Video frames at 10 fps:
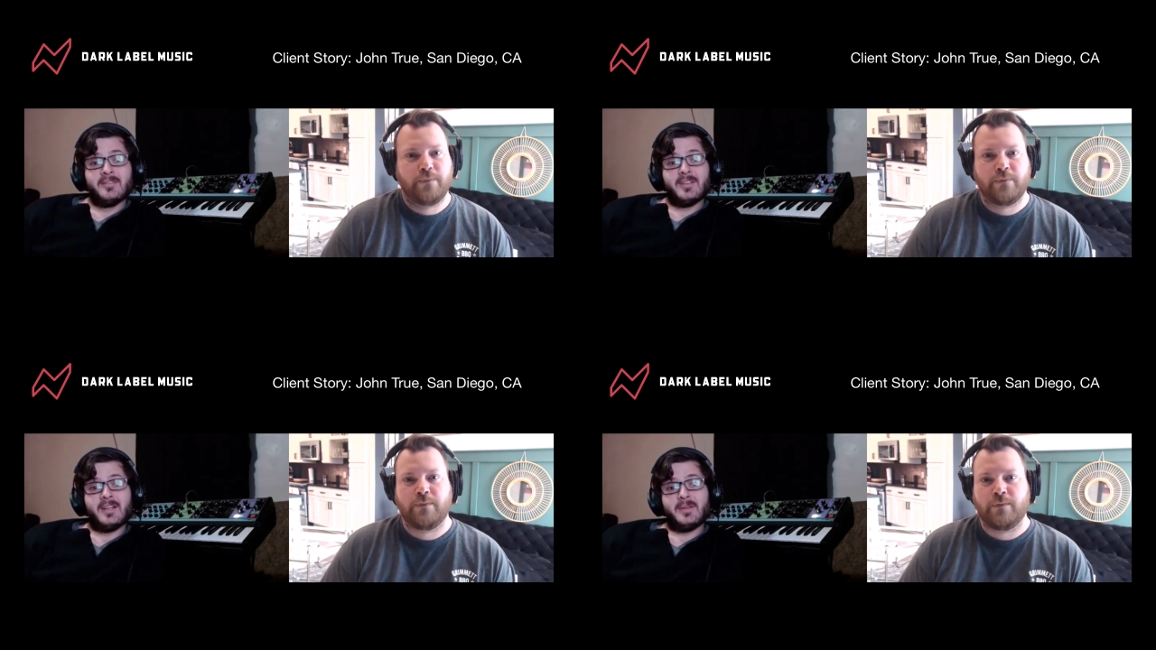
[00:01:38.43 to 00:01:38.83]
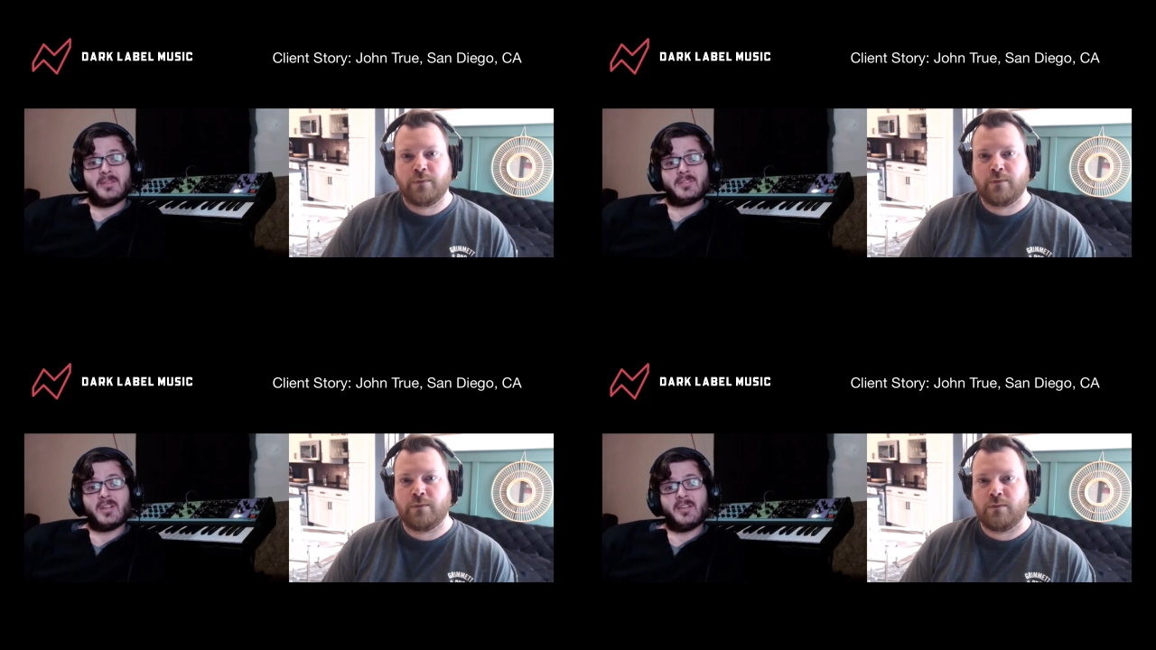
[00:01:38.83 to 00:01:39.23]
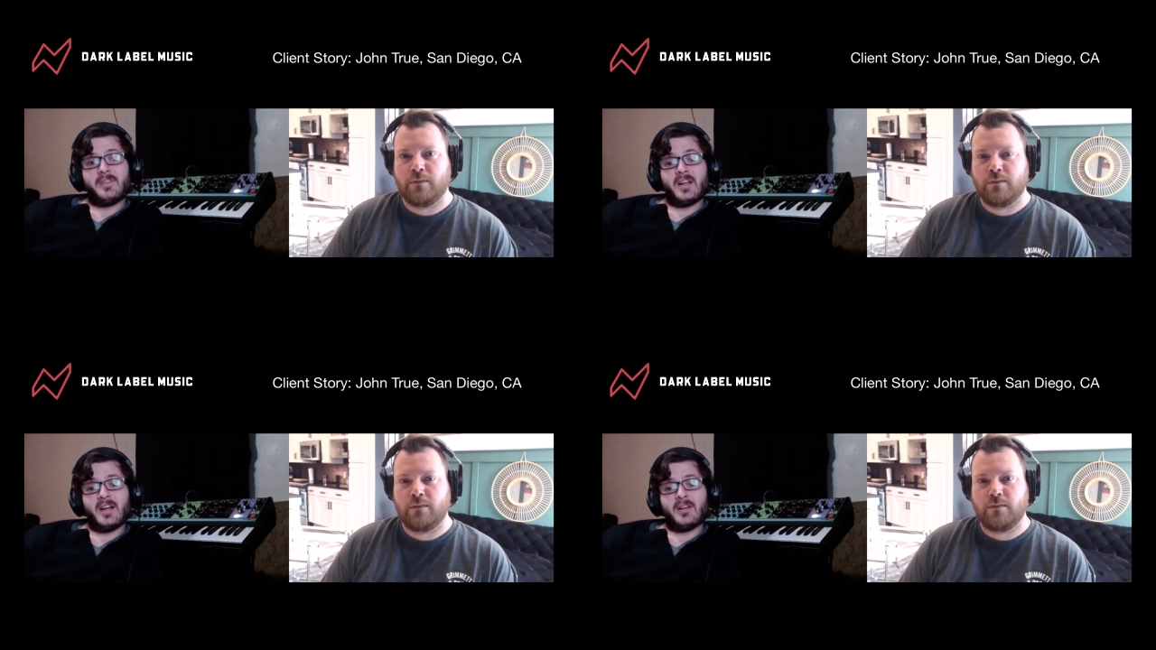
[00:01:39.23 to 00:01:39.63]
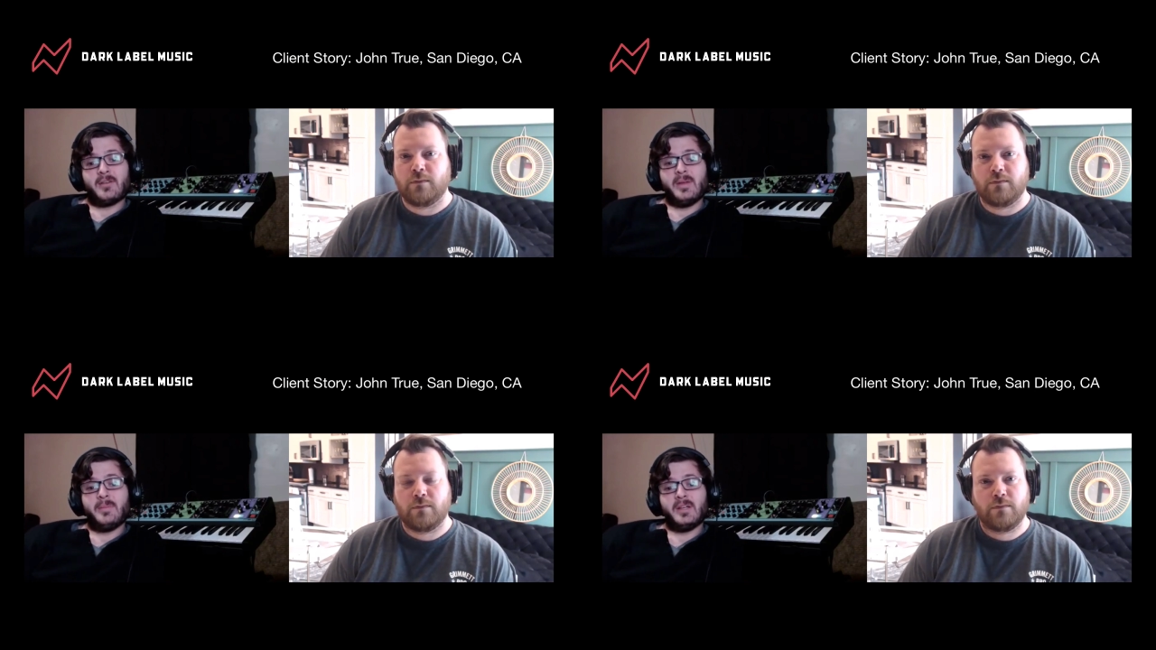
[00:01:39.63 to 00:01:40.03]
Speaker 1: Um, and I was trying to figure out how to
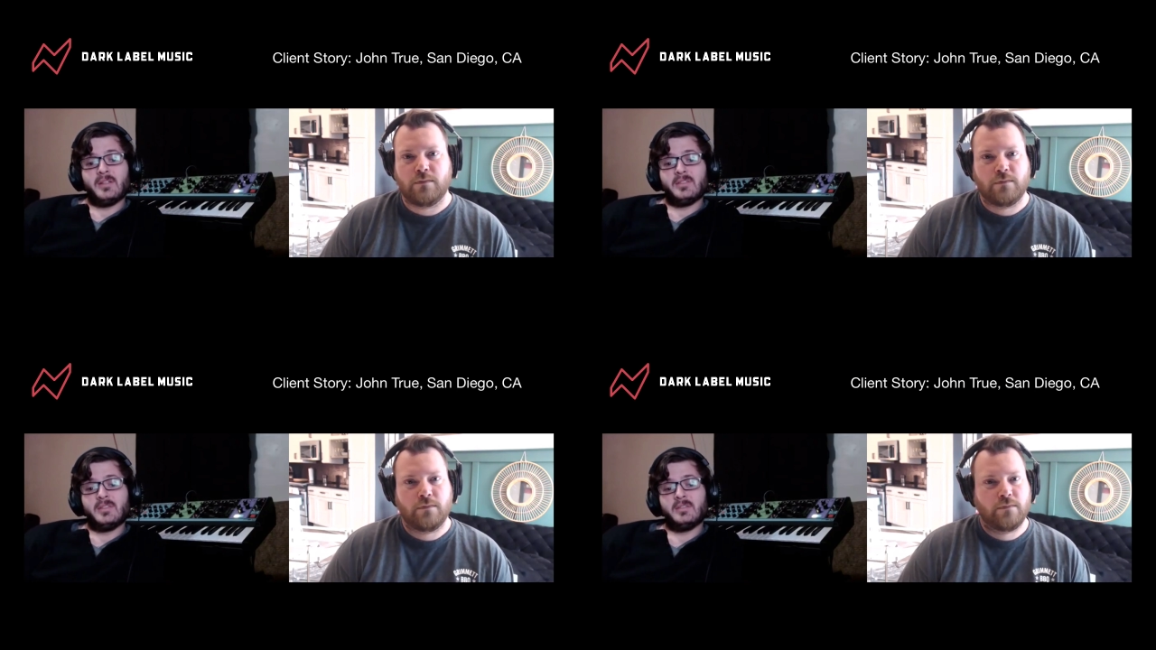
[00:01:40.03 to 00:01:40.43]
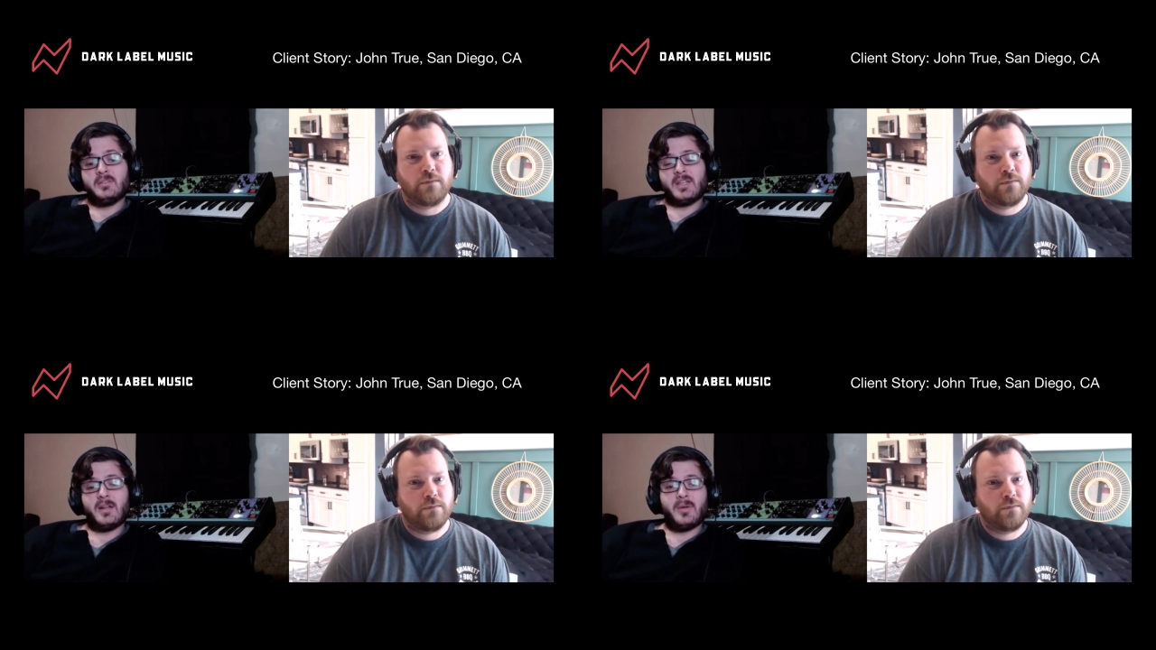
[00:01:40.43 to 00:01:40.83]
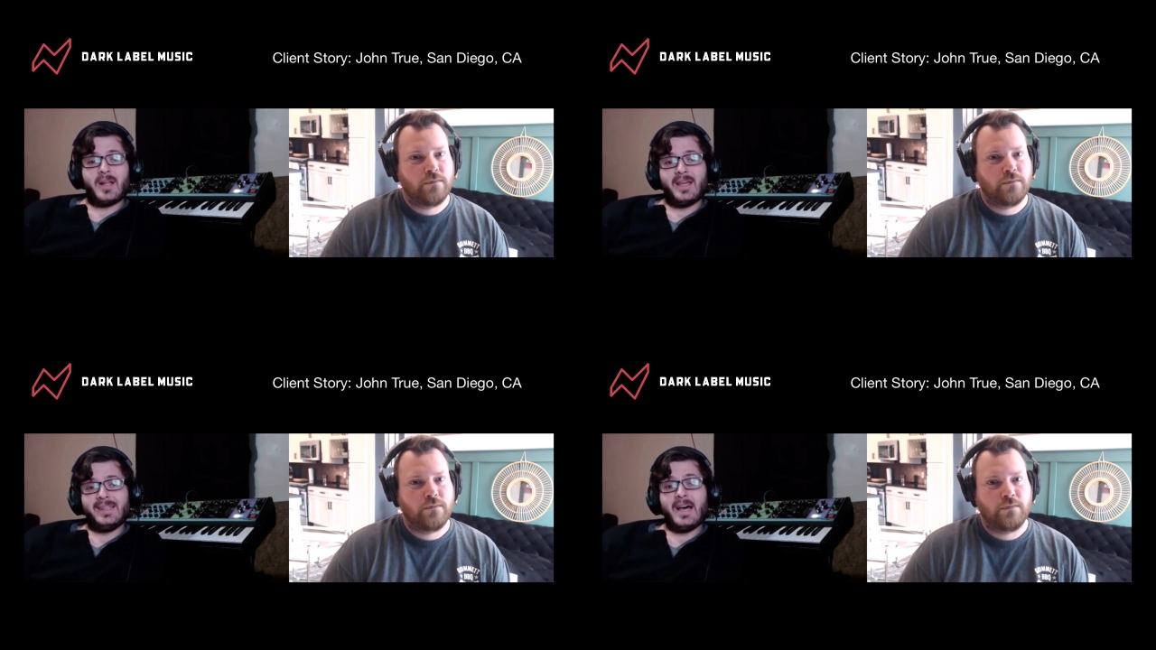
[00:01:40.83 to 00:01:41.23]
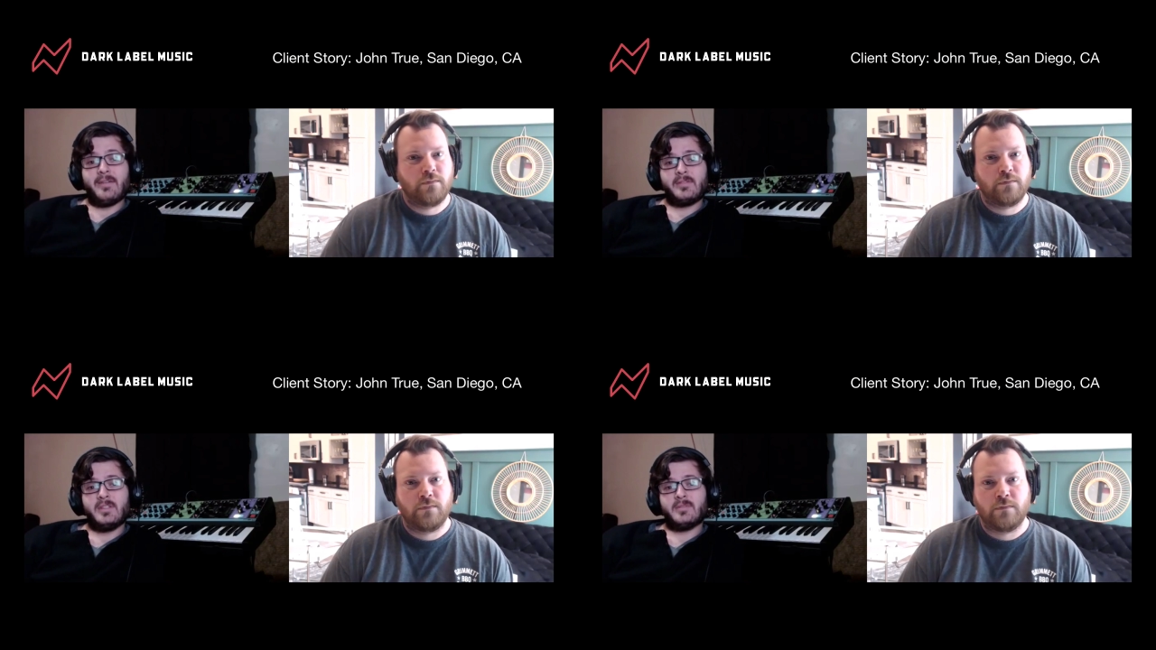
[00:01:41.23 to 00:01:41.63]
rebuild kind of what I had left.
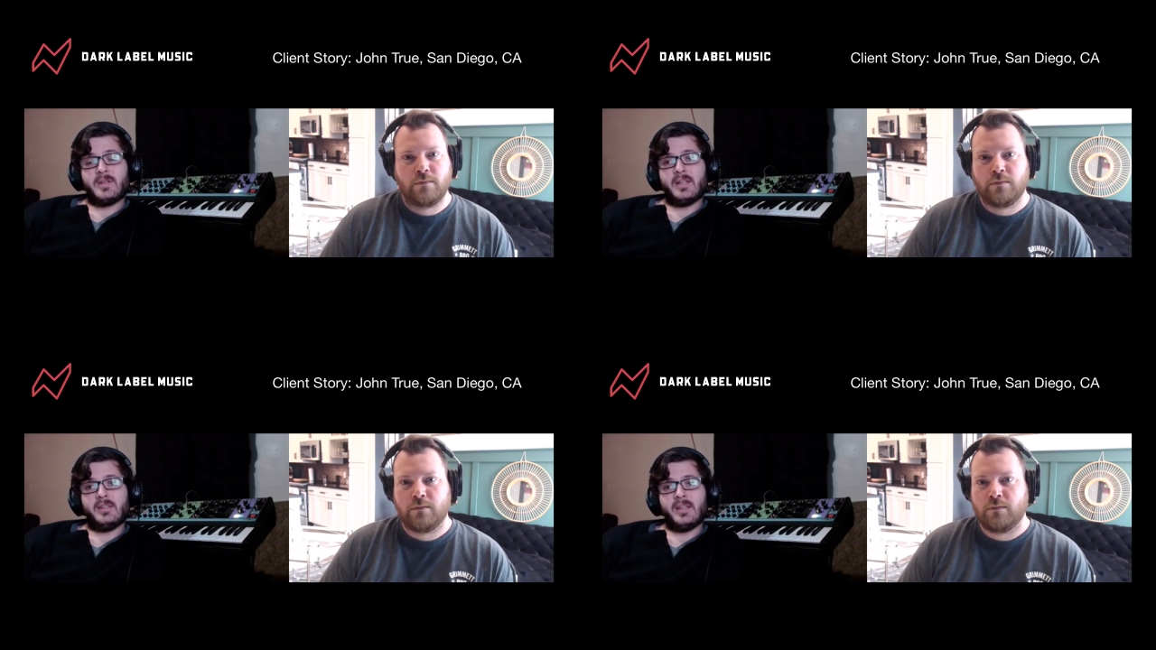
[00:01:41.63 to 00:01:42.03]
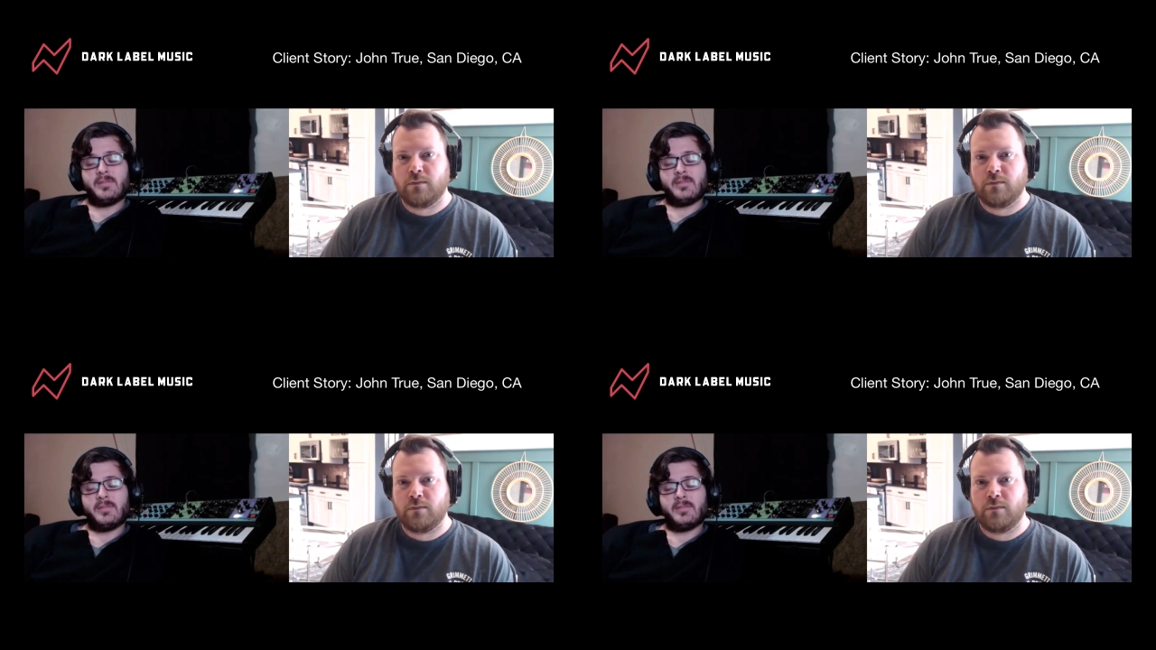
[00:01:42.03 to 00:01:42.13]
Cause when I had left the